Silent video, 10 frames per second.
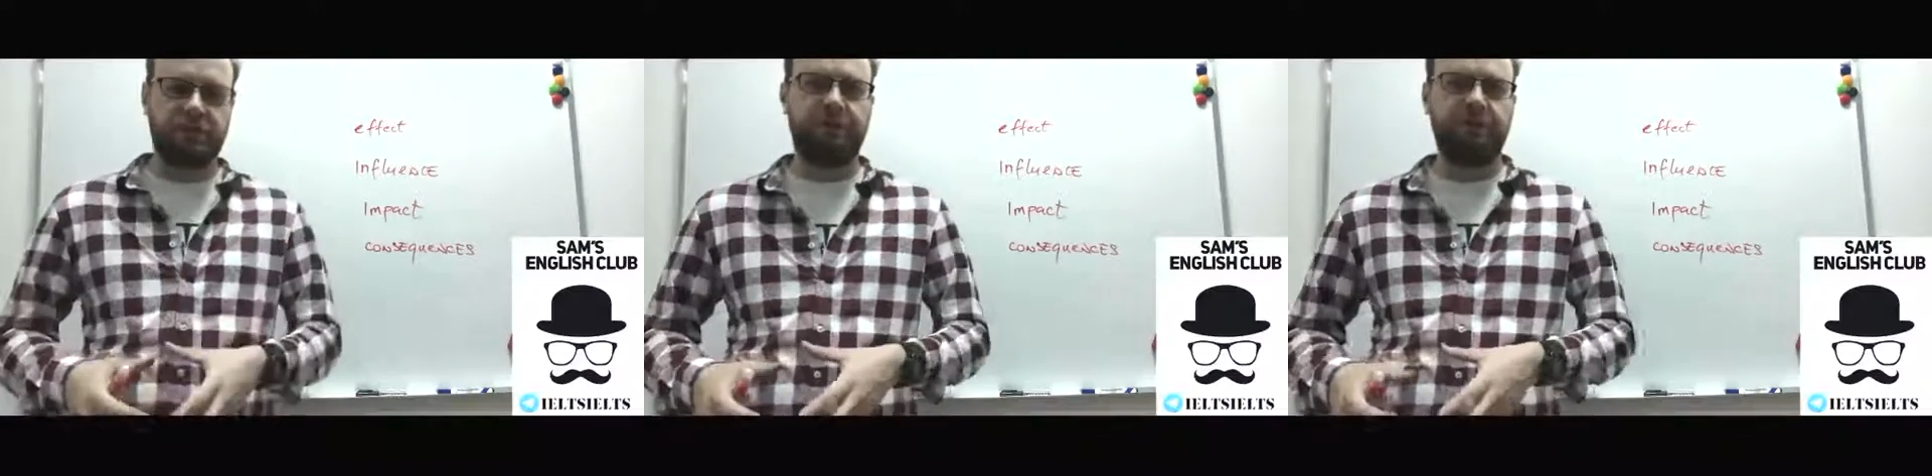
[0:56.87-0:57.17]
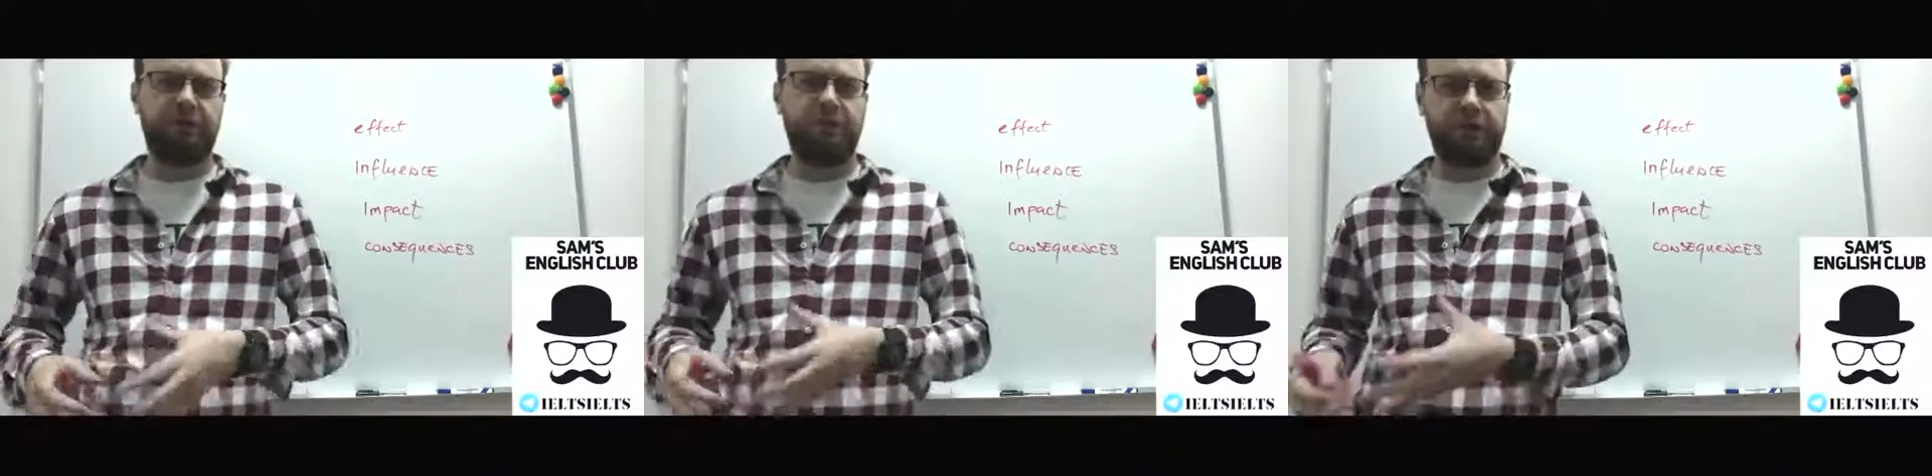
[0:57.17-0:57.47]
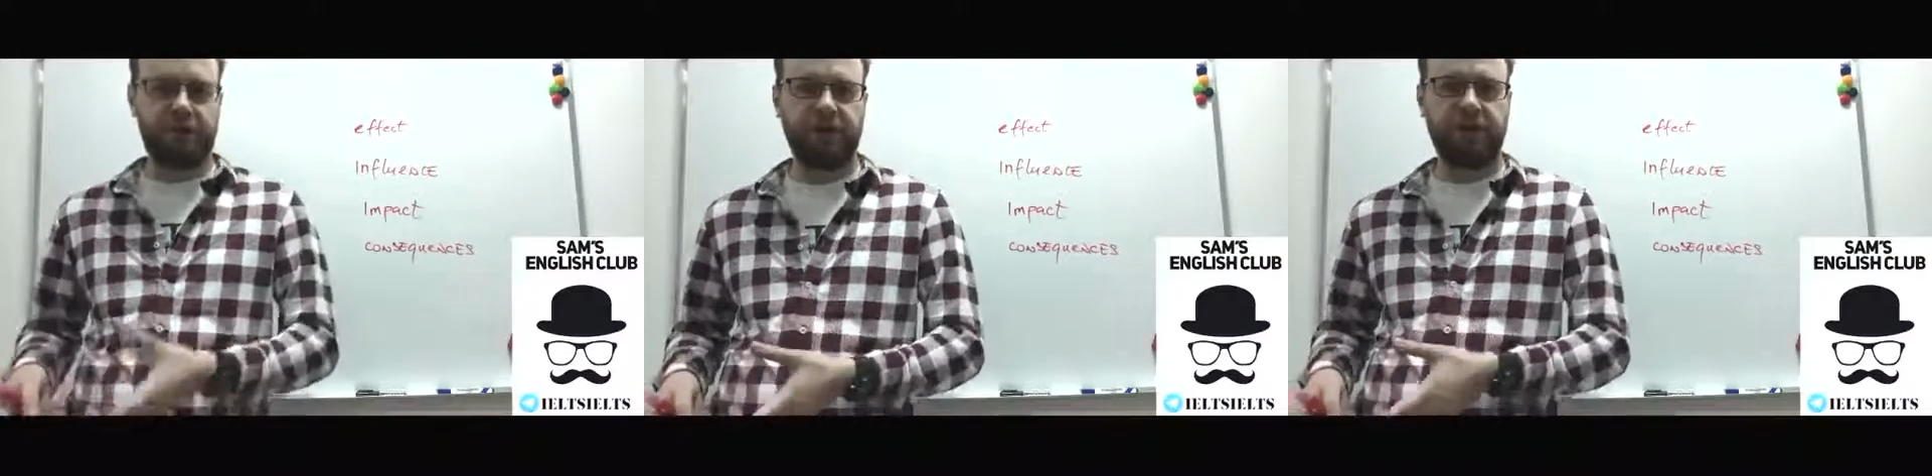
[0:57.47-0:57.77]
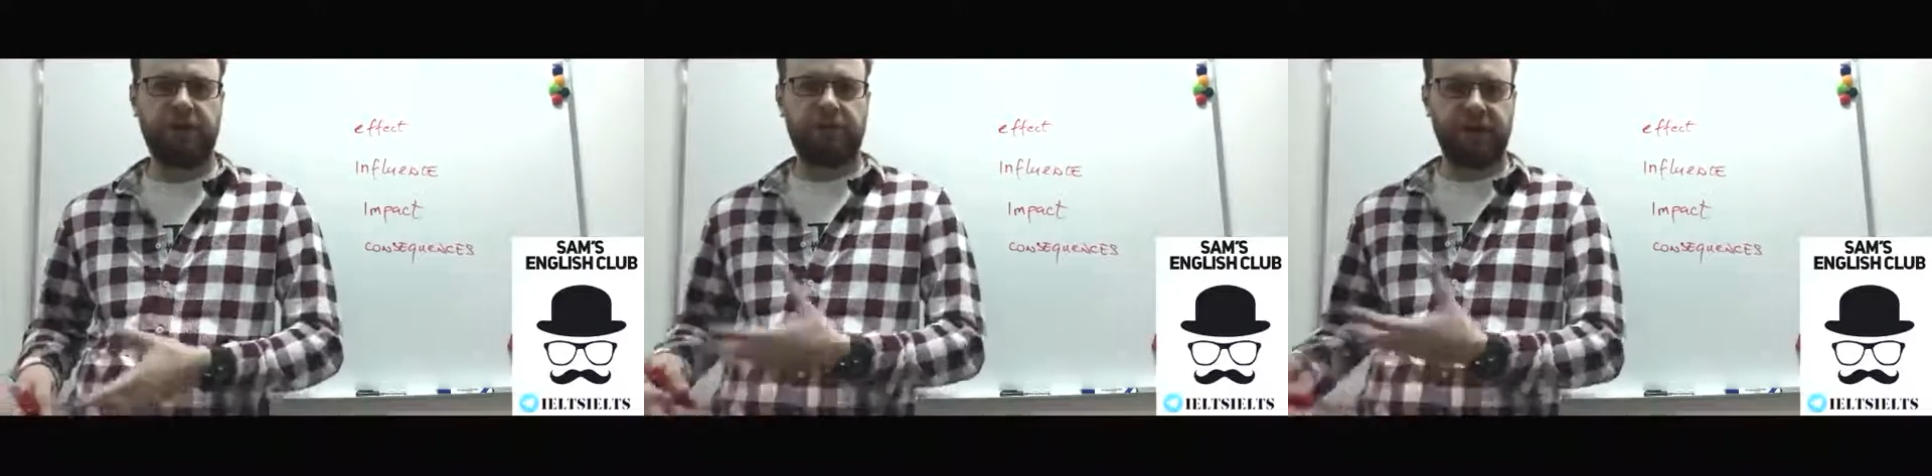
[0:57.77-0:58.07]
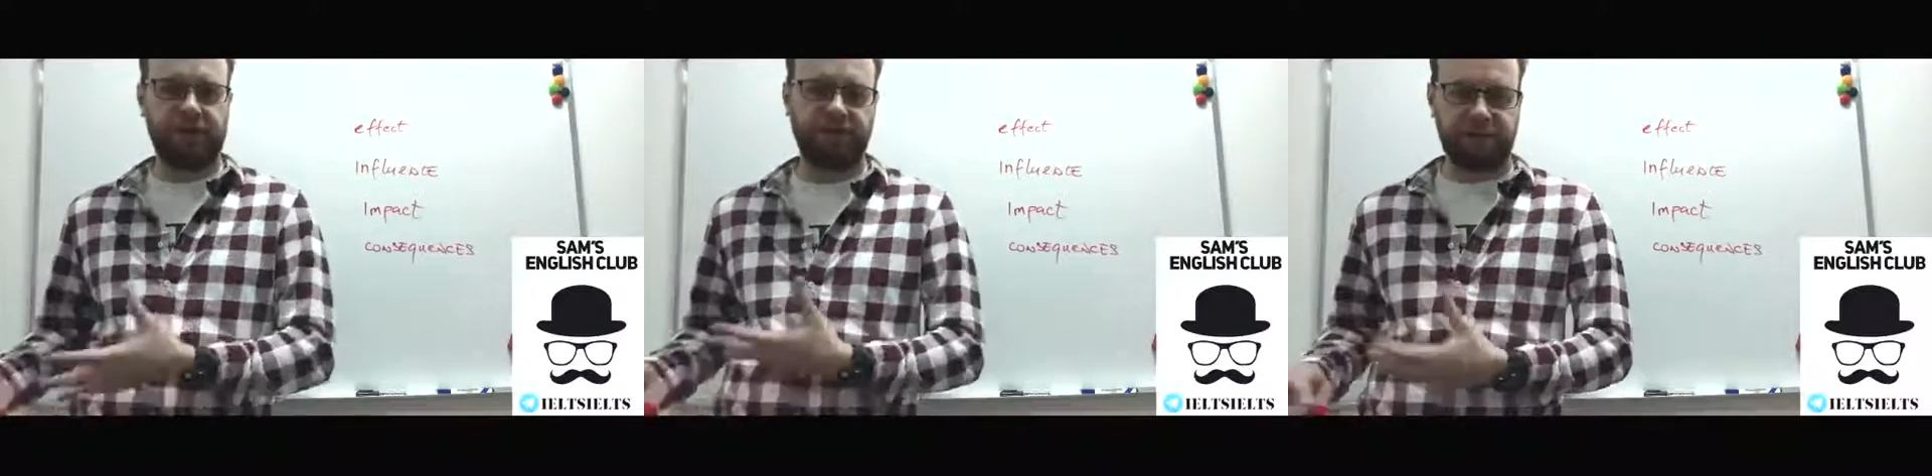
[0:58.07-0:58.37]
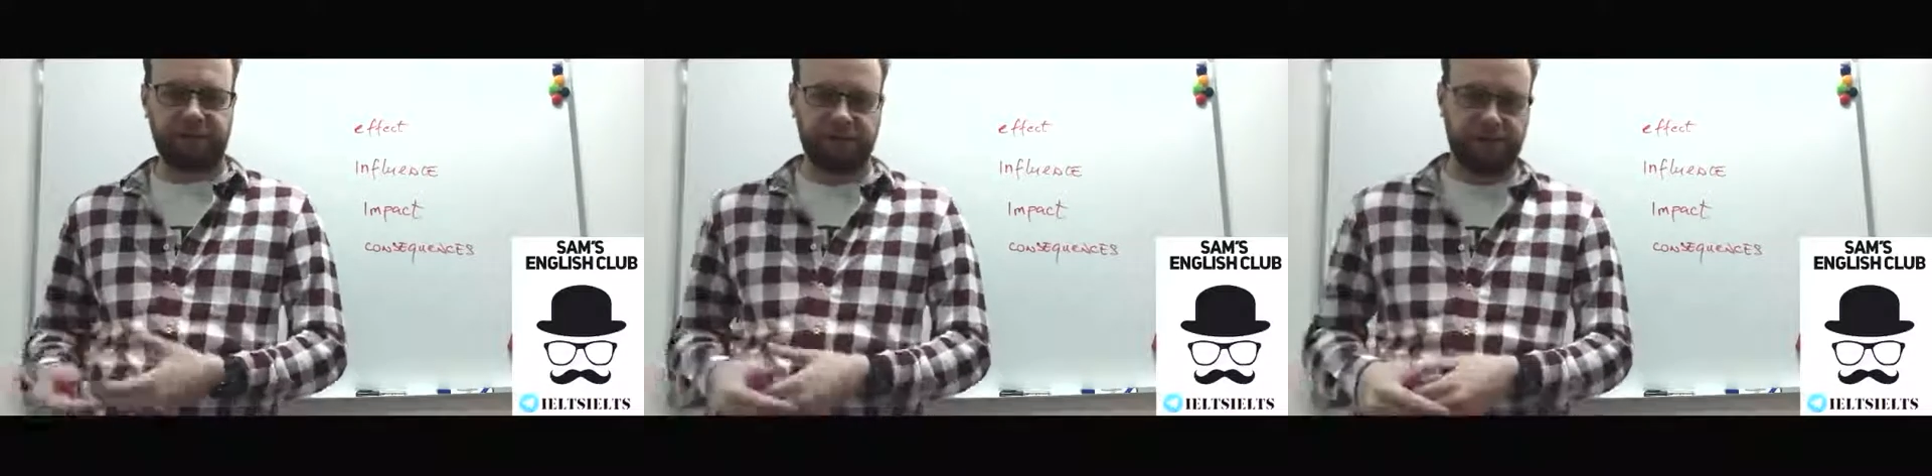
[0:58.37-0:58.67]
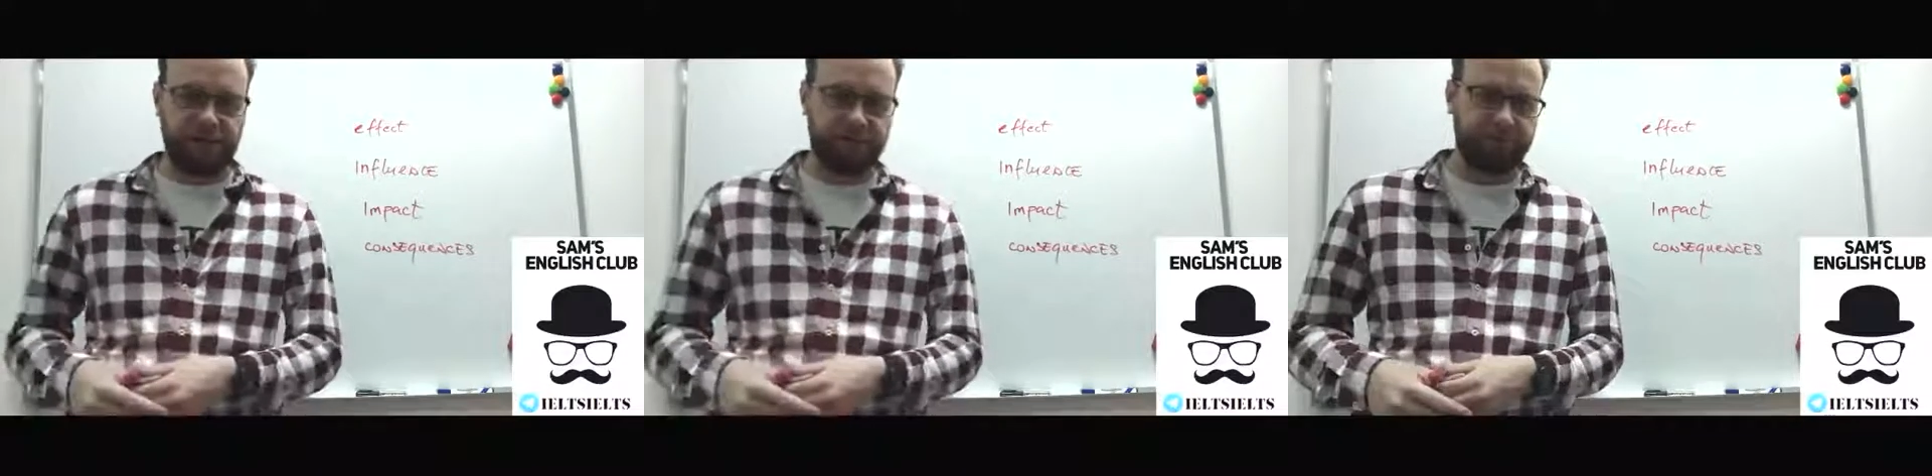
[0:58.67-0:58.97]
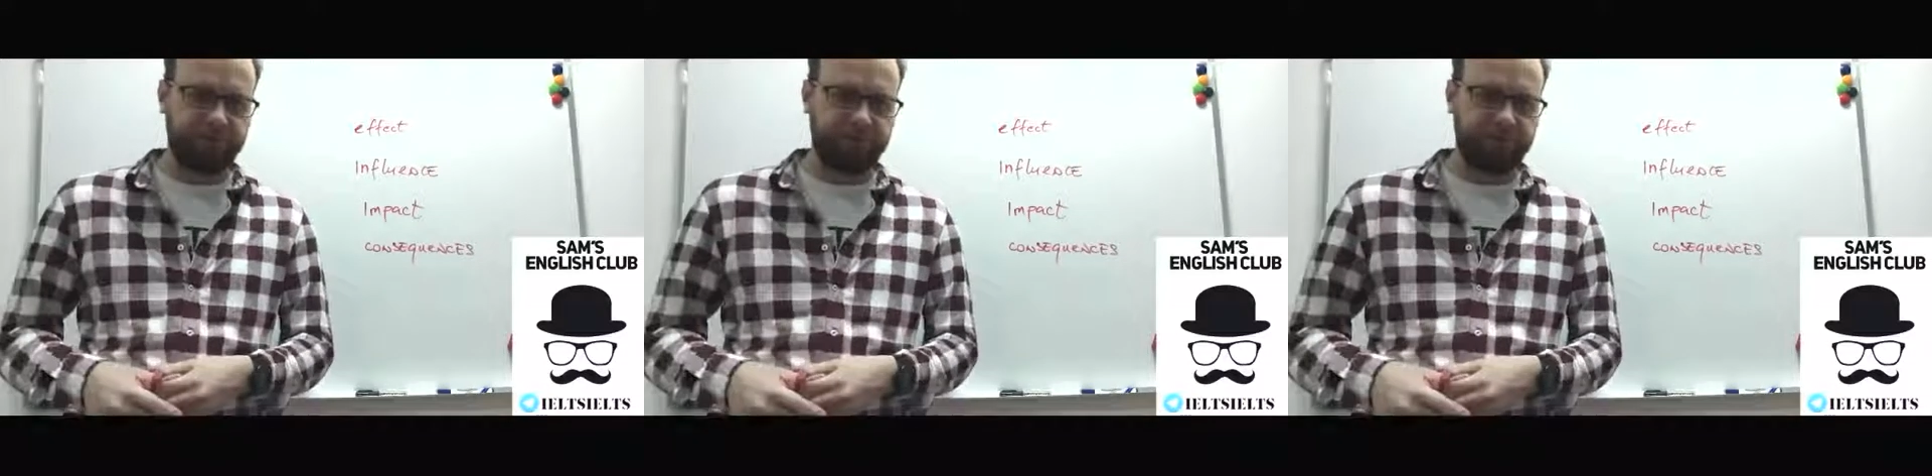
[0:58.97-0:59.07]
people to think or behave differently.